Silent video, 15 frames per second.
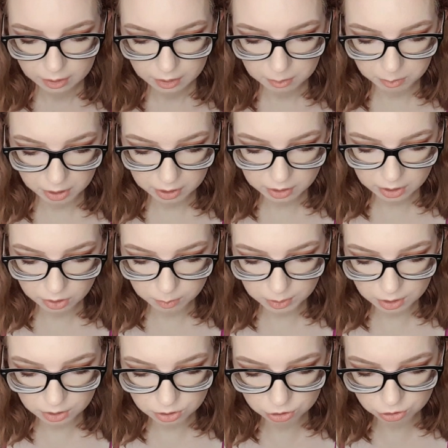combine to help
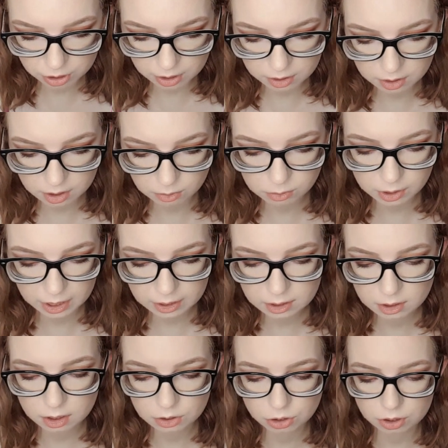ease stress and
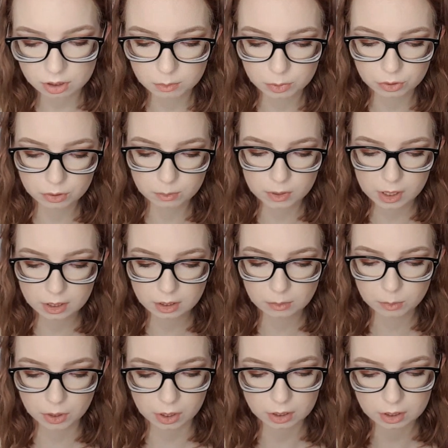relax tension in both mind
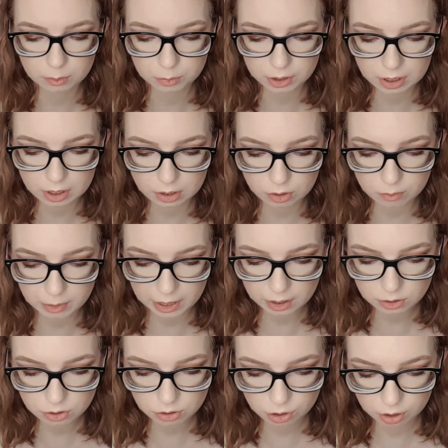and body, bringing you
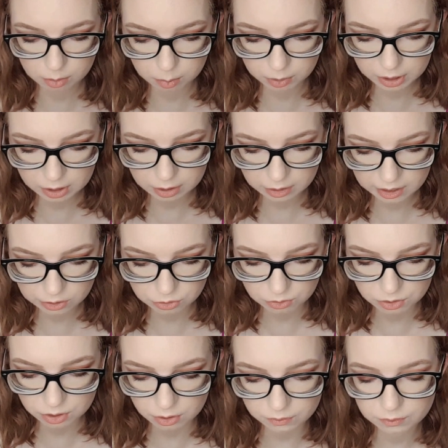back to your complete and
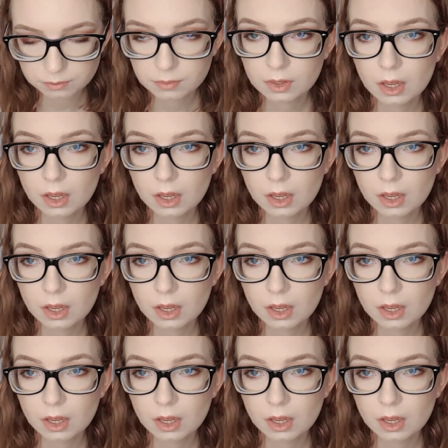natural self.